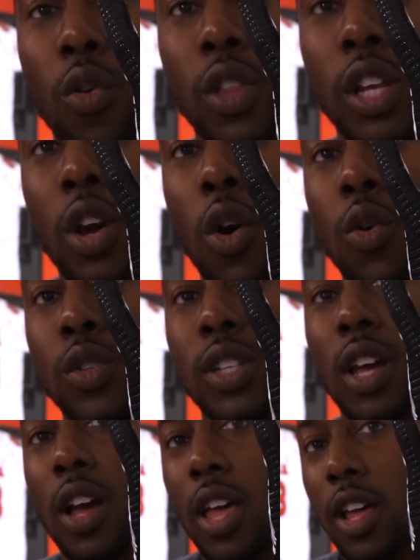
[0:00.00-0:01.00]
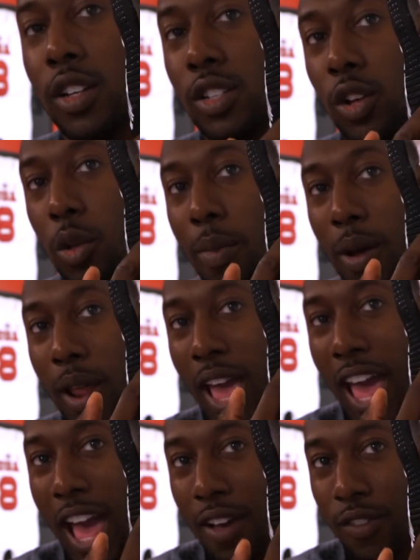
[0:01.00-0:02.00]
only goes until about
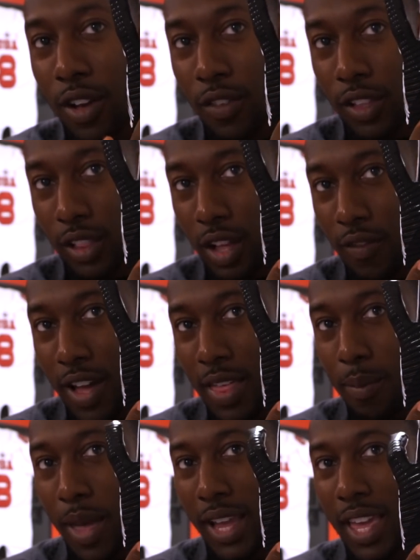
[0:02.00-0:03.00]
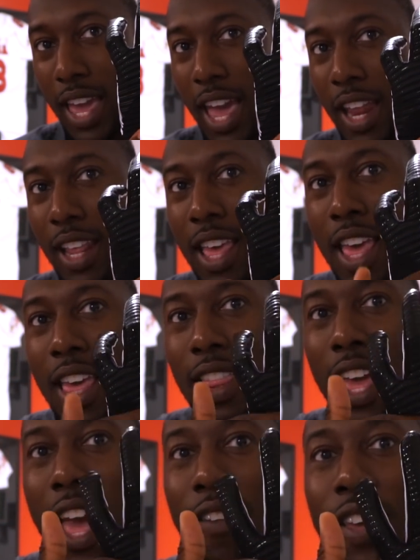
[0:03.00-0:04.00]
half of the glove on the back of your hand.
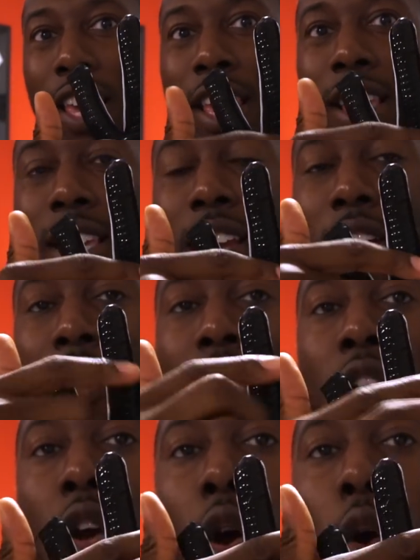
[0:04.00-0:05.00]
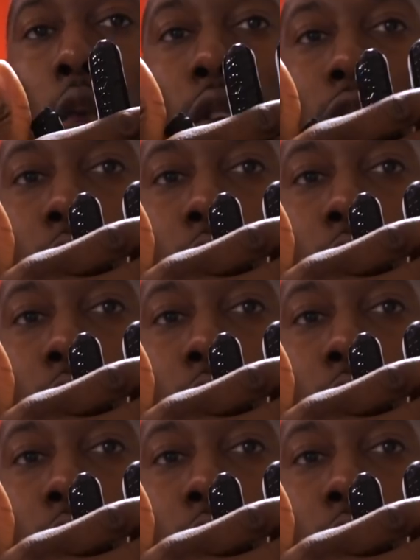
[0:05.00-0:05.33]
They have heat gear over